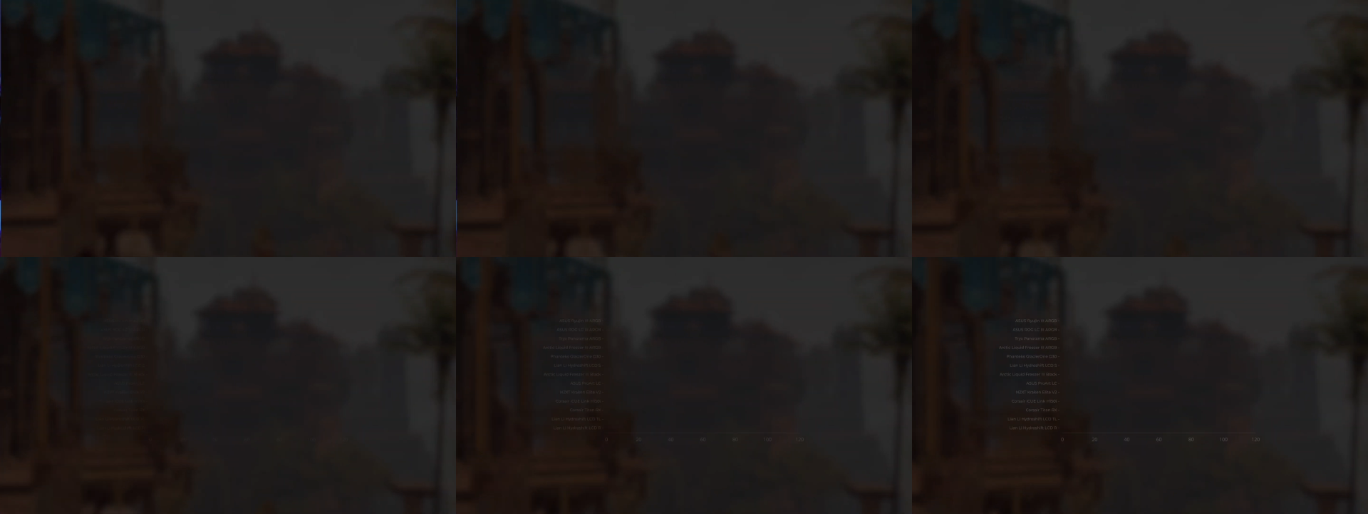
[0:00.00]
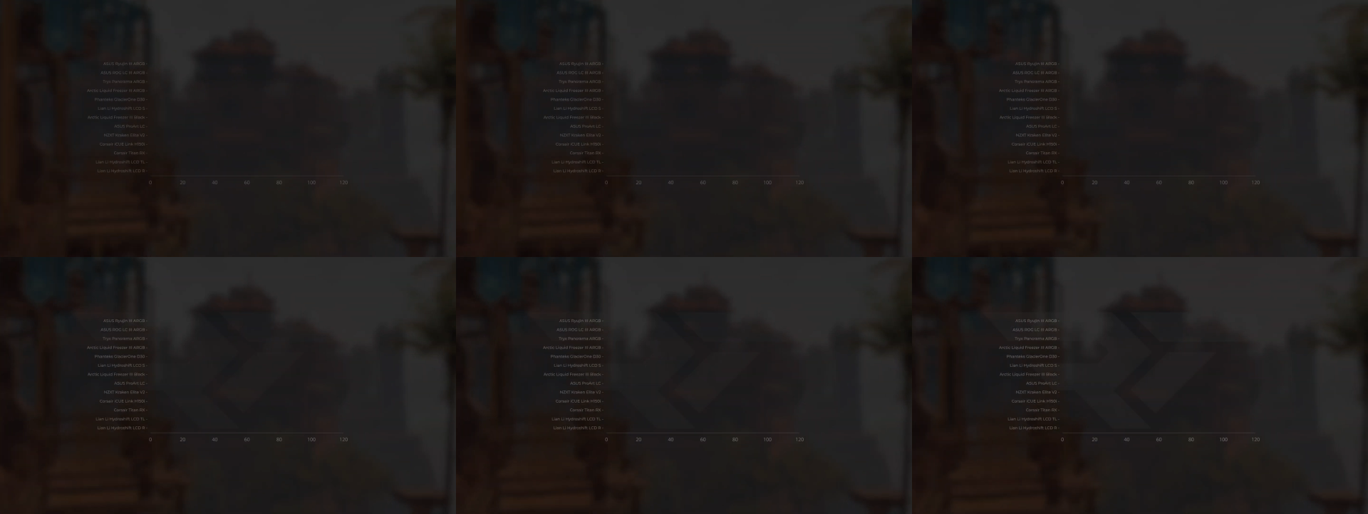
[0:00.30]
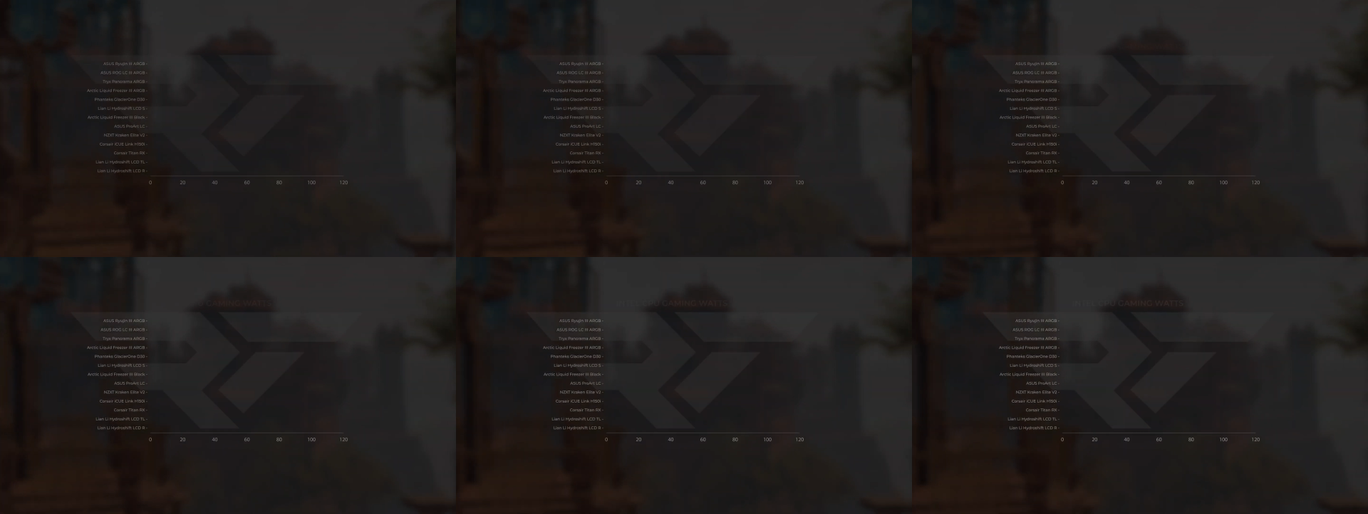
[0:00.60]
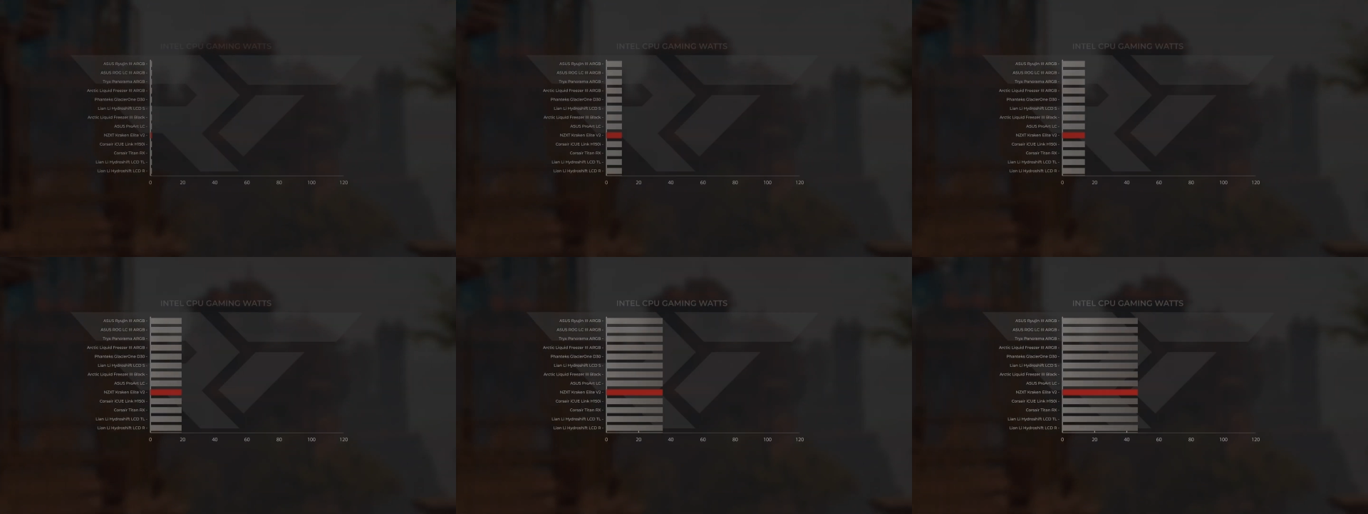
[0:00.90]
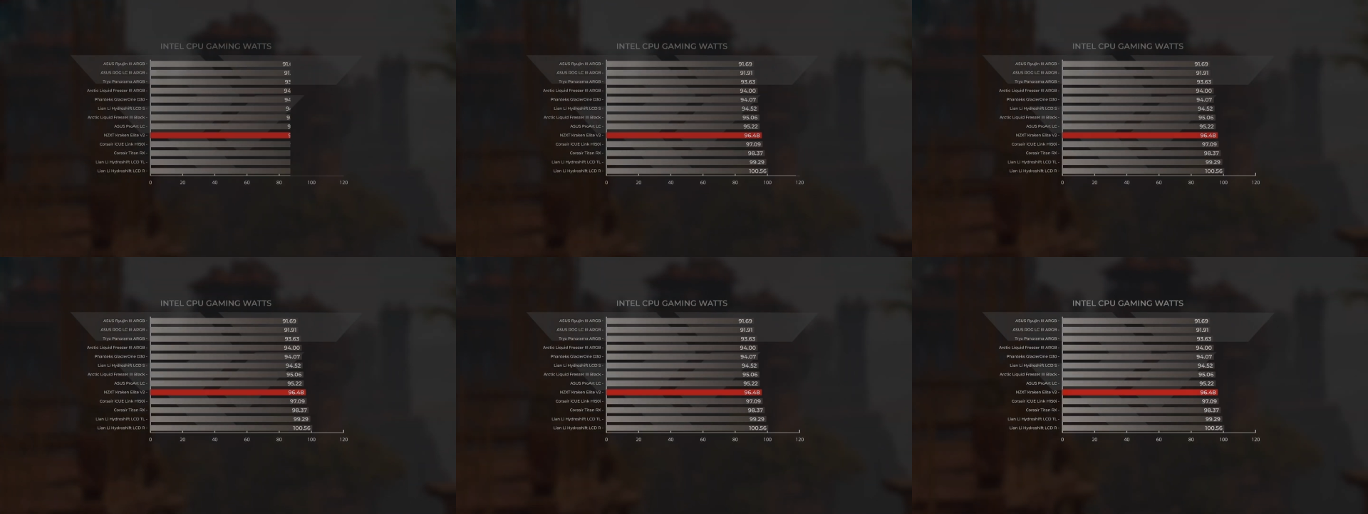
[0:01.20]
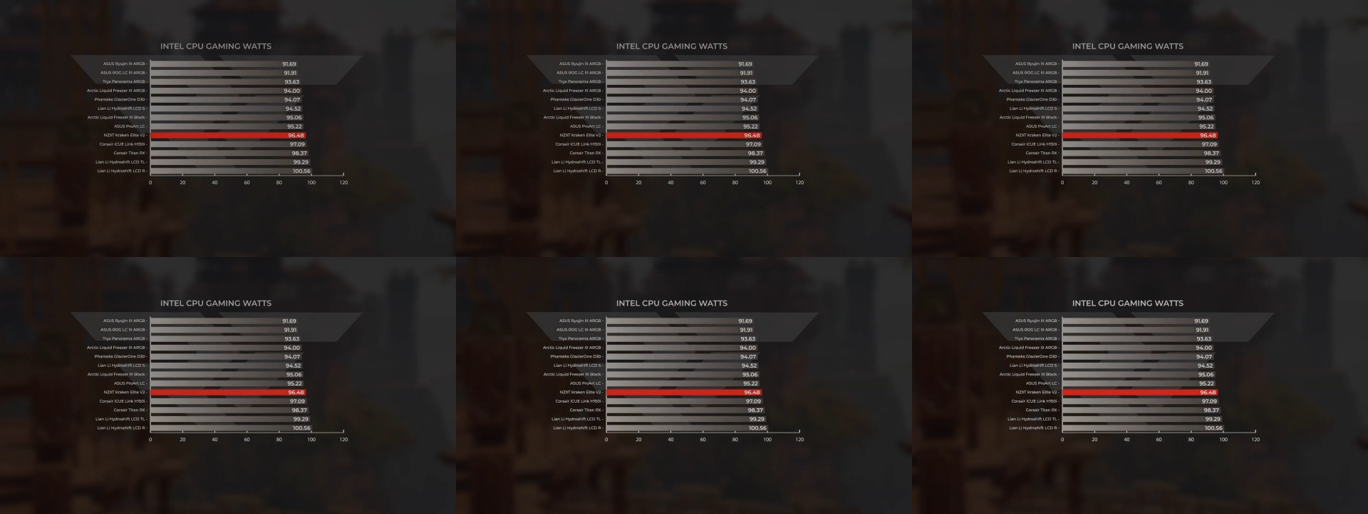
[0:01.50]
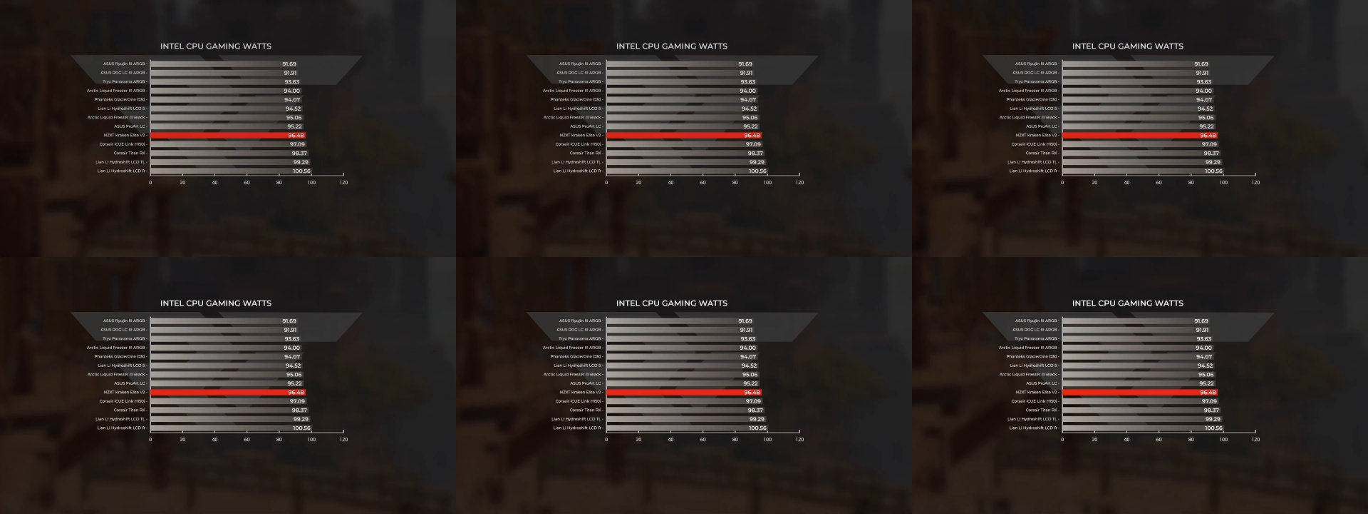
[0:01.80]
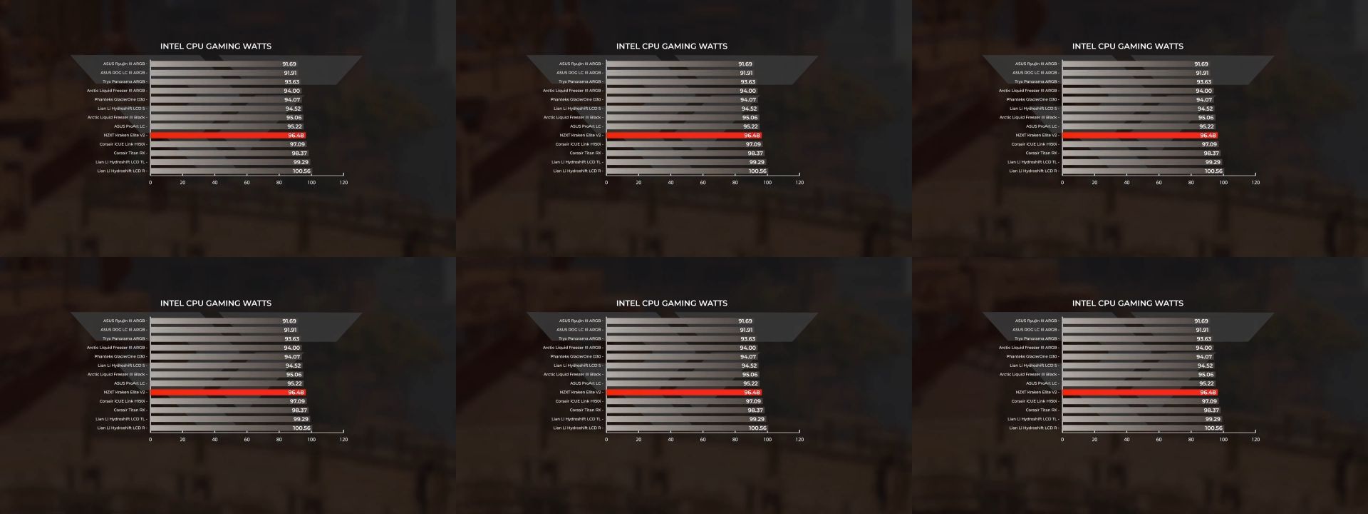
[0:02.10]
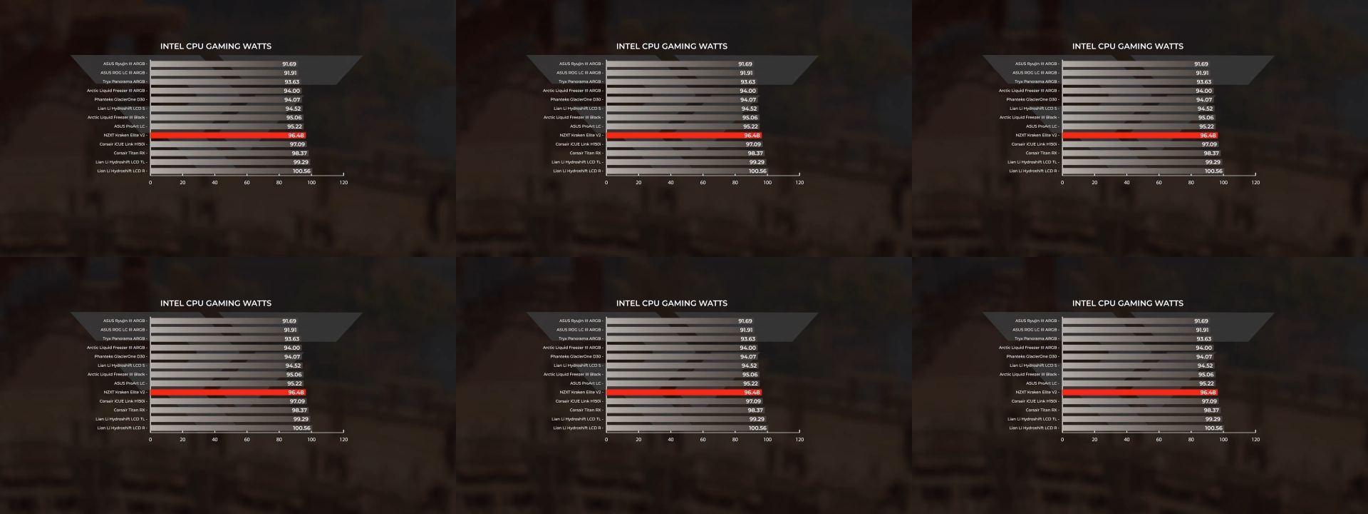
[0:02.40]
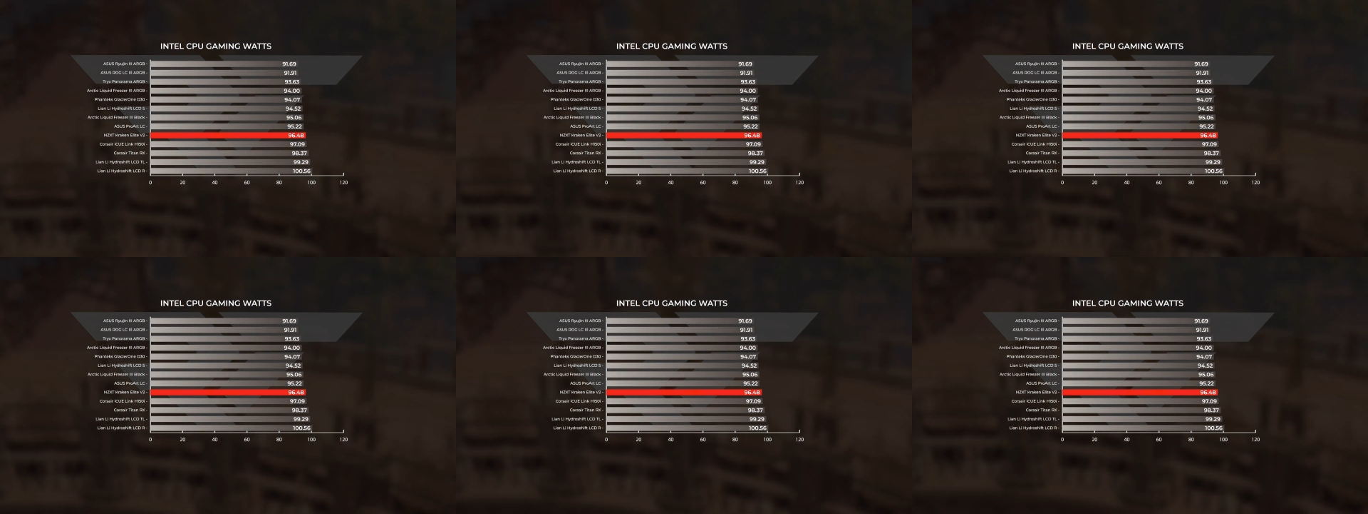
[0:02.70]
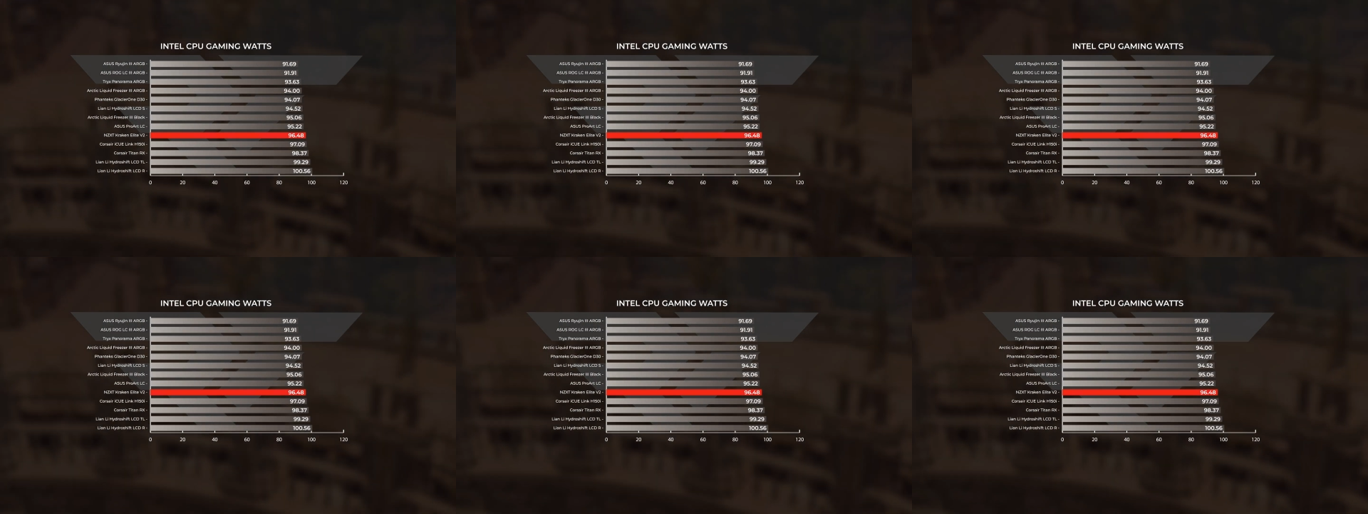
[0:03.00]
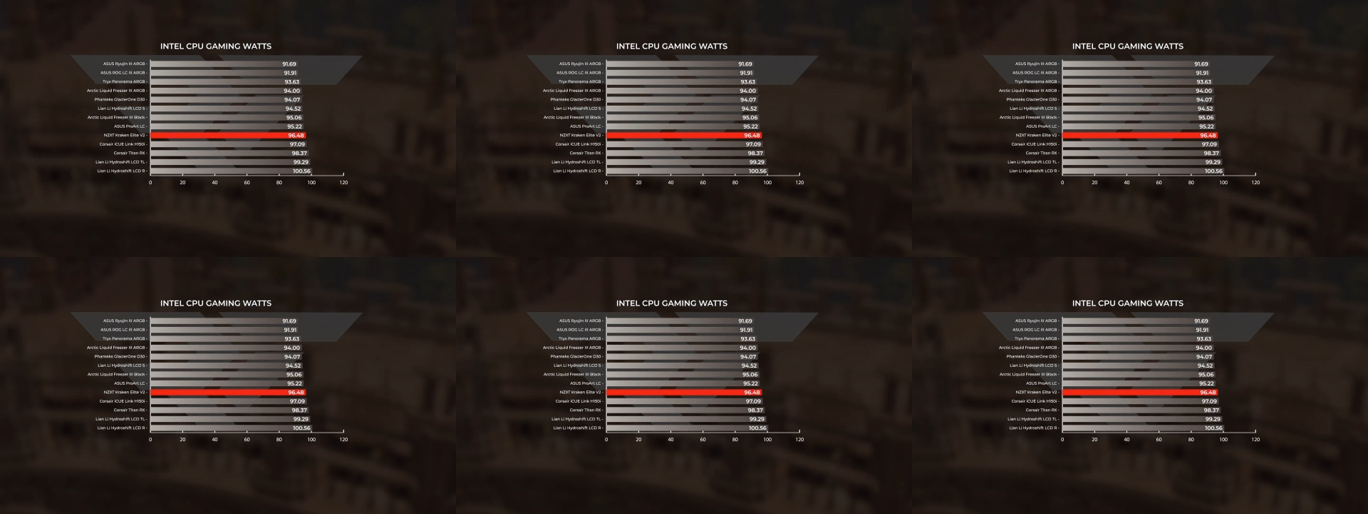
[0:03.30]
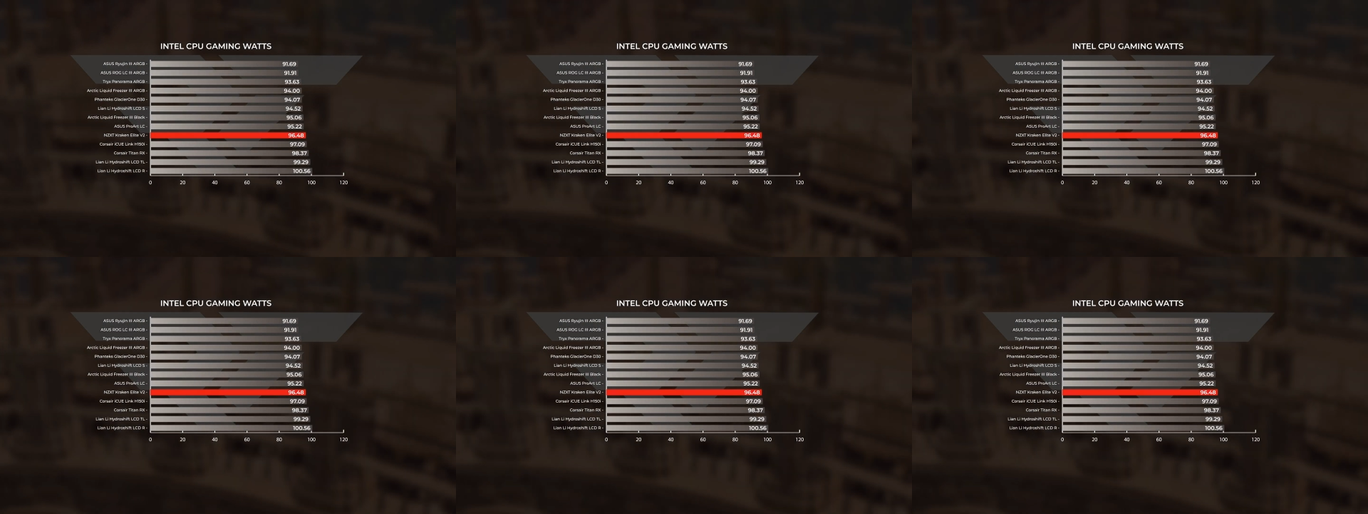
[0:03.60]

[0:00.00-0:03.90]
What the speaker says: (no speaker visible)